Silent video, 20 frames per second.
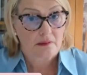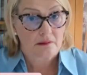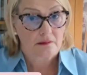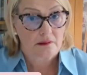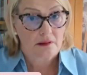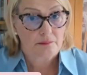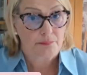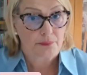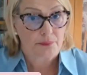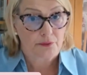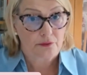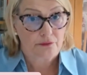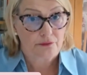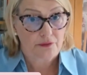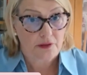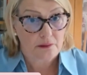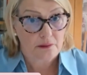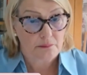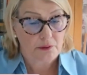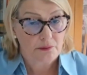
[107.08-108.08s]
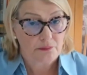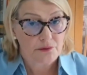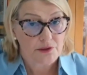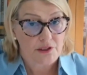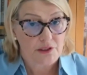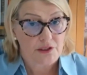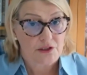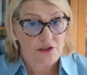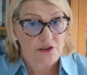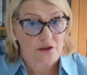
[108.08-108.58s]
improve the immune
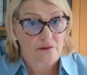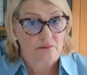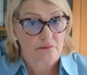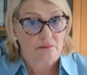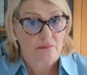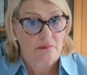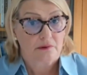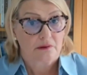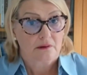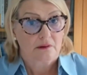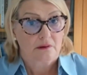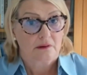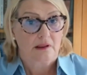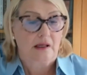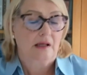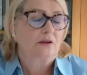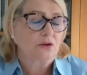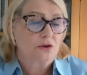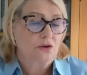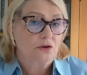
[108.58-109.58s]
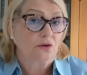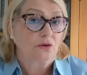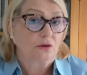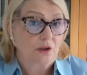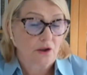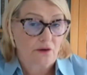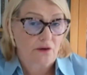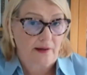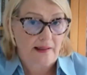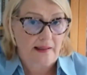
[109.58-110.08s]
system. I could talk
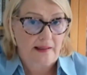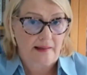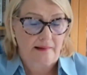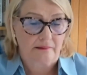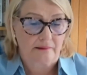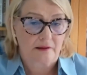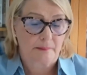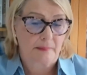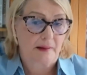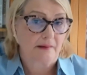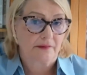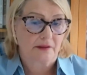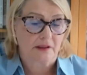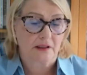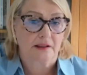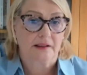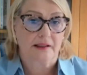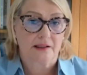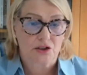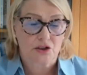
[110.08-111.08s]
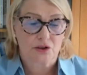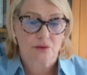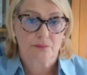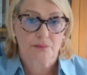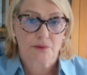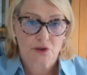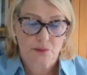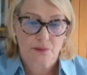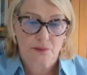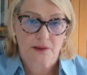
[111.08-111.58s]
at great length about the connection
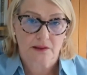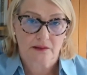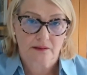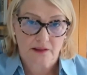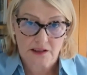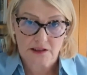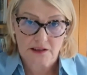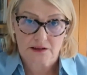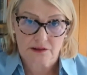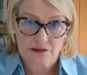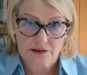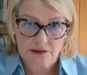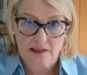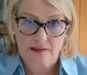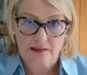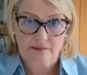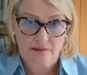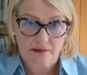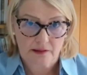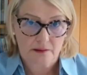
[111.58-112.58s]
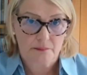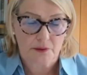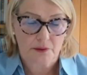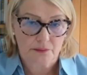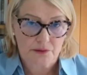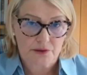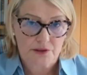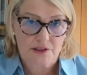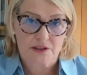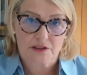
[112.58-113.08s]
between the gut and the
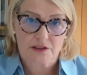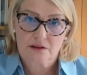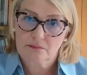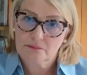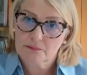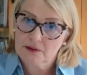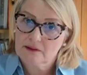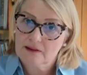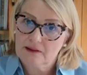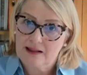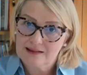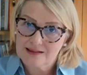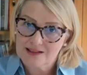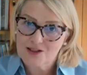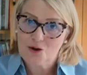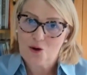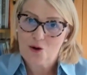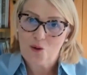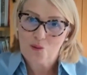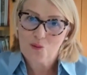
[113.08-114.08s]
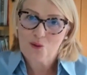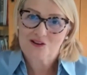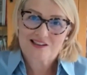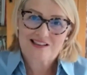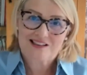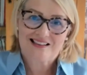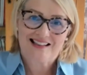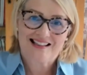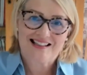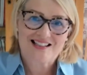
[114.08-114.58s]
immune system, but that's not what
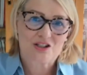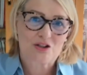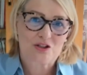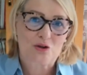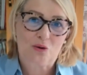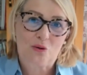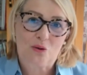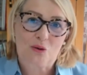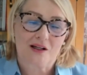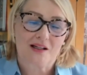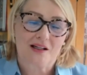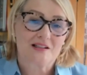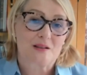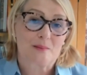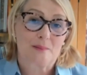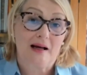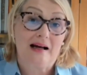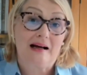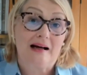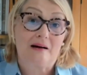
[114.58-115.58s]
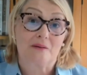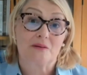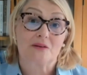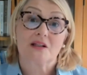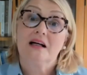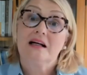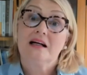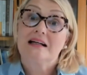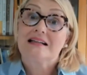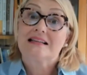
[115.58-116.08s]
today's talk is about.
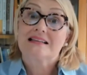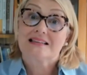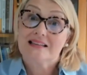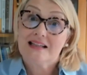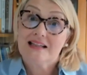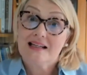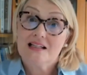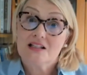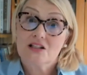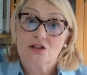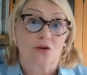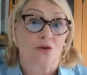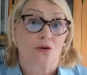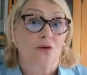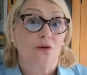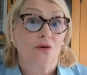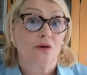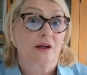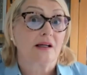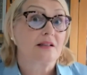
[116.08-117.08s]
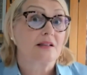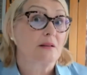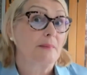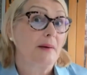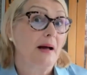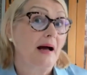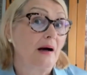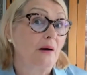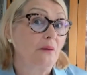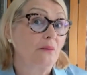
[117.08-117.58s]
Today's talk is
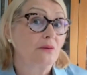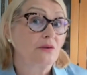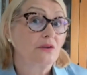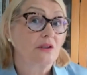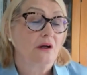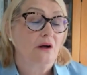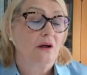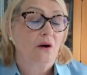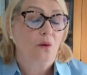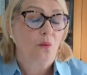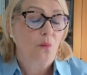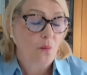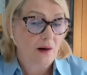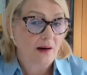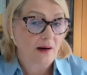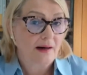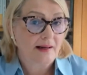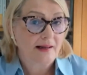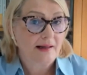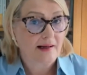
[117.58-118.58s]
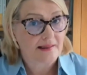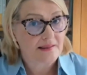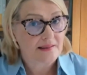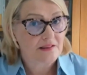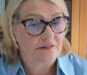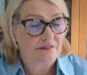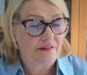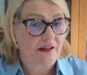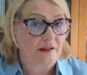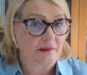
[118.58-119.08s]
about why I
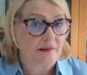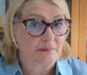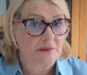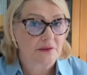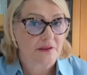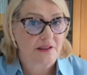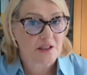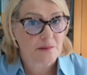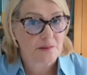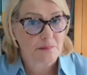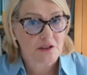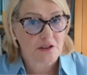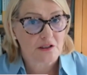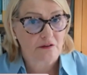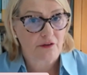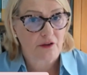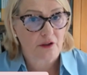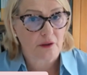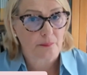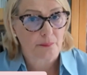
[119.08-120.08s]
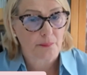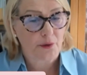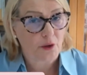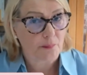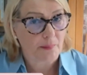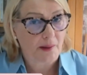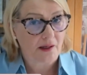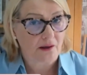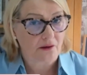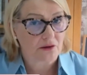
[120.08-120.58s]
developed a specific
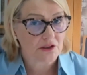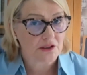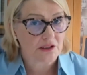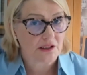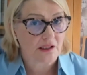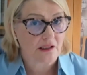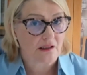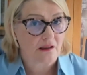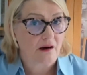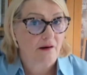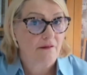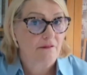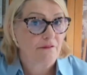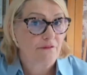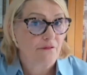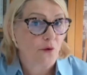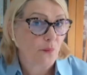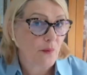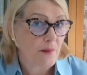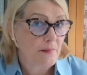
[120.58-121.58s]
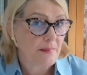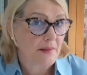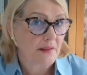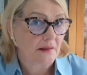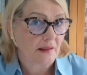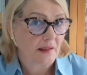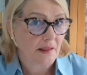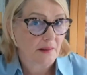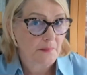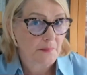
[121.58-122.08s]
probiotic for women
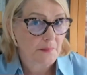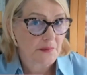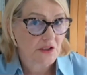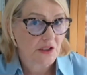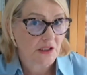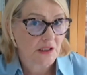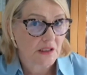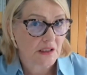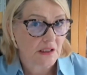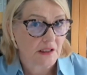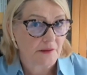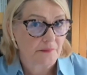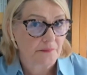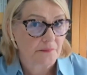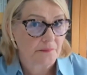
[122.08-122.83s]
in particular.